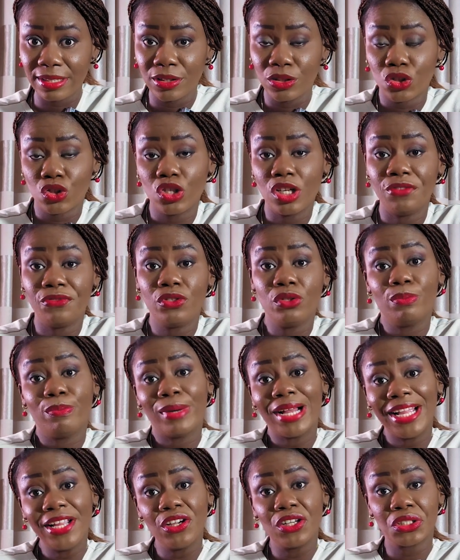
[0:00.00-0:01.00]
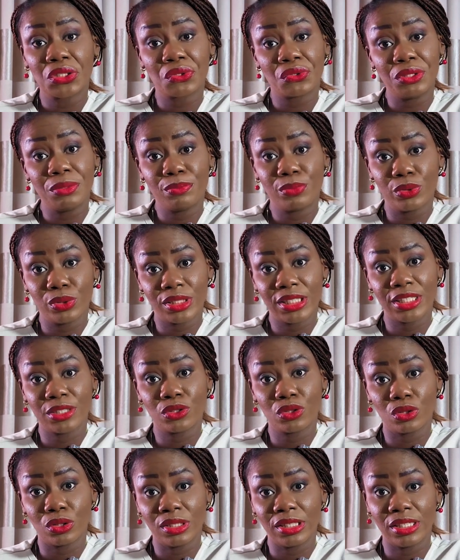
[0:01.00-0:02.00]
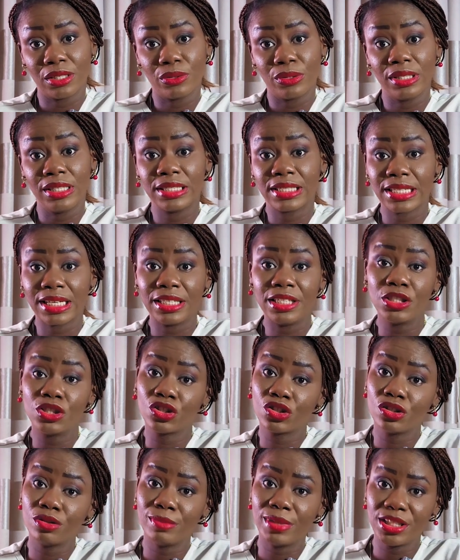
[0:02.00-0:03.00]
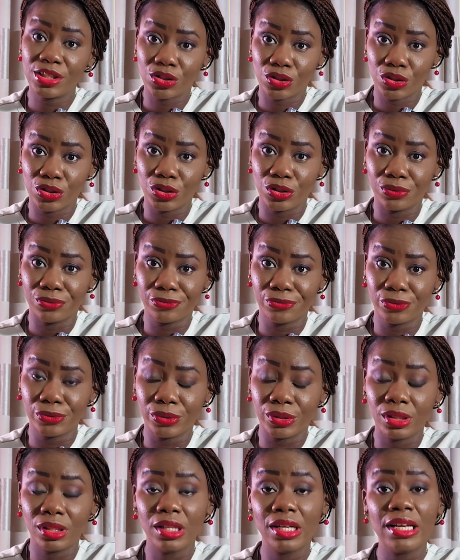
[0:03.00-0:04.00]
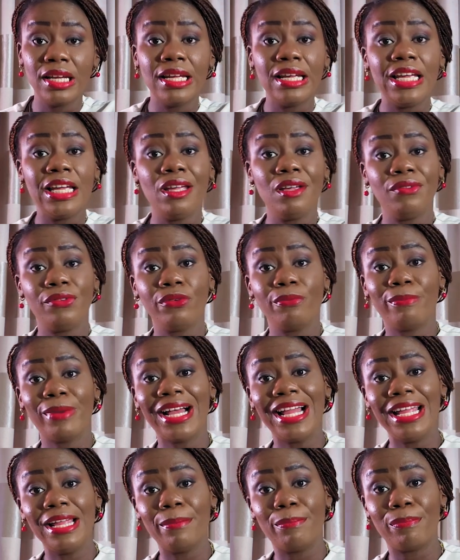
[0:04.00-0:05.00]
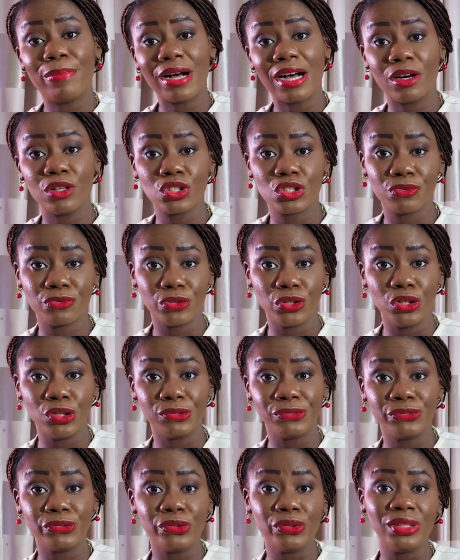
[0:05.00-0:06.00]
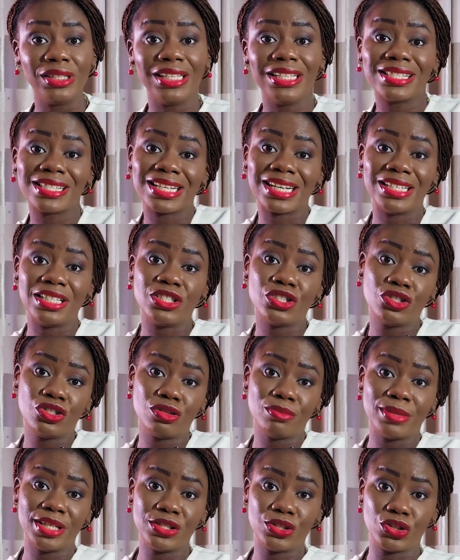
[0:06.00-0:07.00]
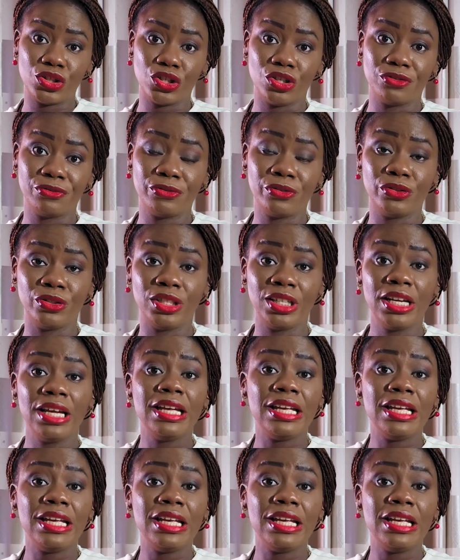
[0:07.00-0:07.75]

So if you buy your screen protector now, it's an instrument to your phone. If you buy a pouch for your phone, it's an instrument to your phone.